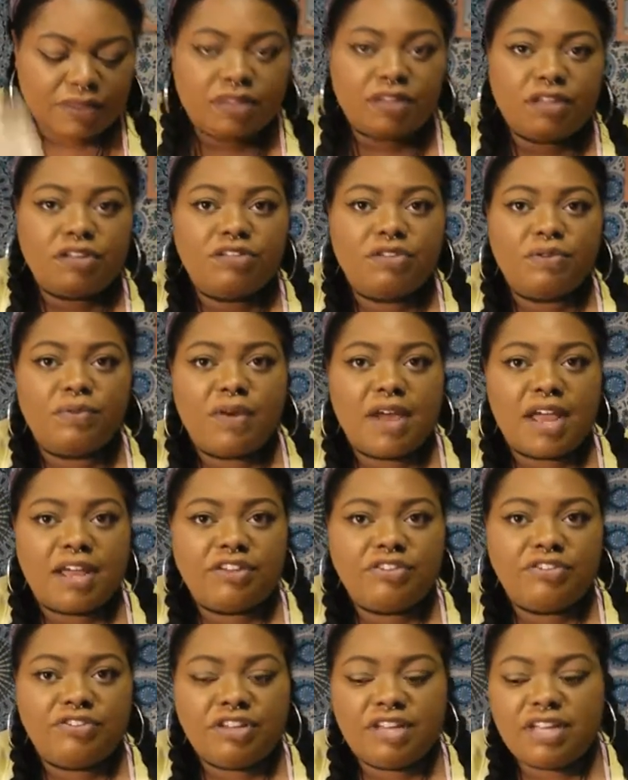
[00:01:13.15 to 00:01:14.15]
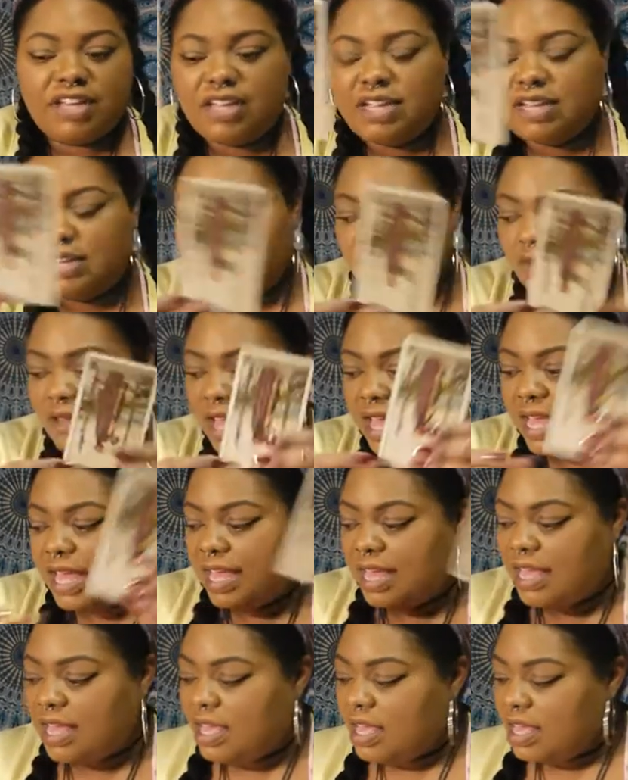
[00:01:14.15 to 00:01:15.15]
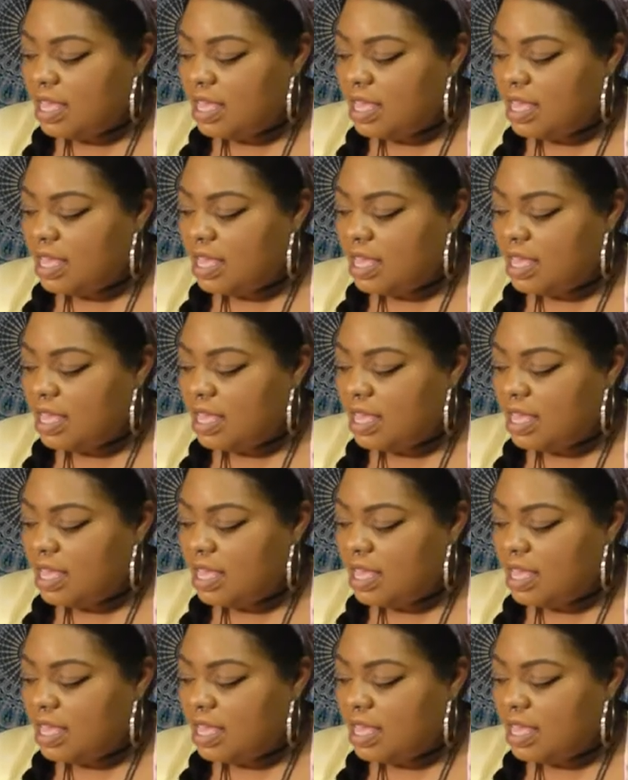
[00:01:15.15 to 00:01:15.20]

The direction, okay?